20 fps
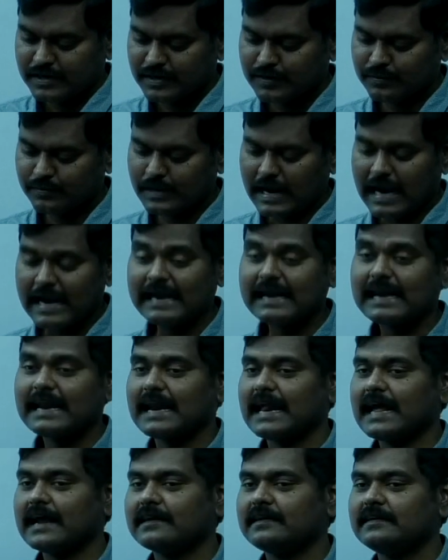to
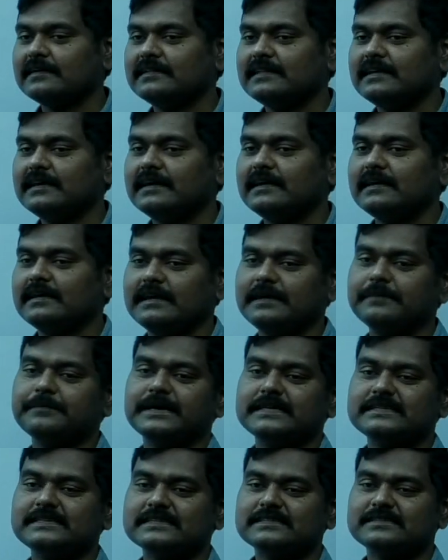attract the
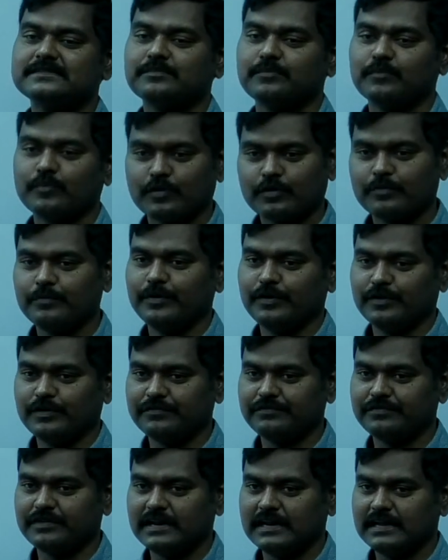images more
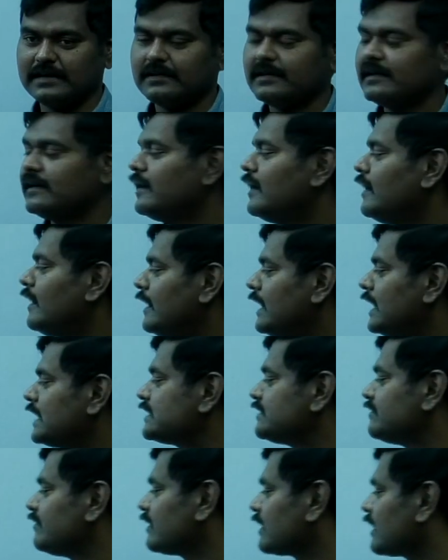beautifully.
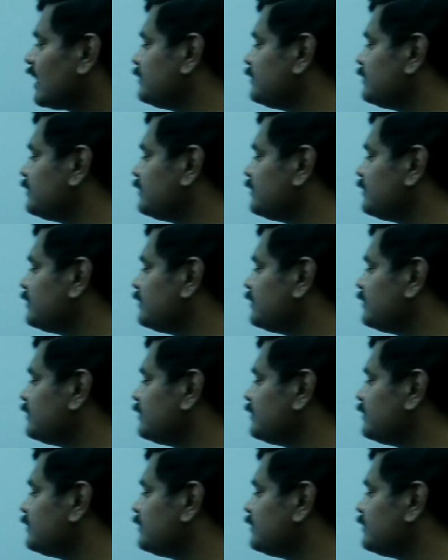Next one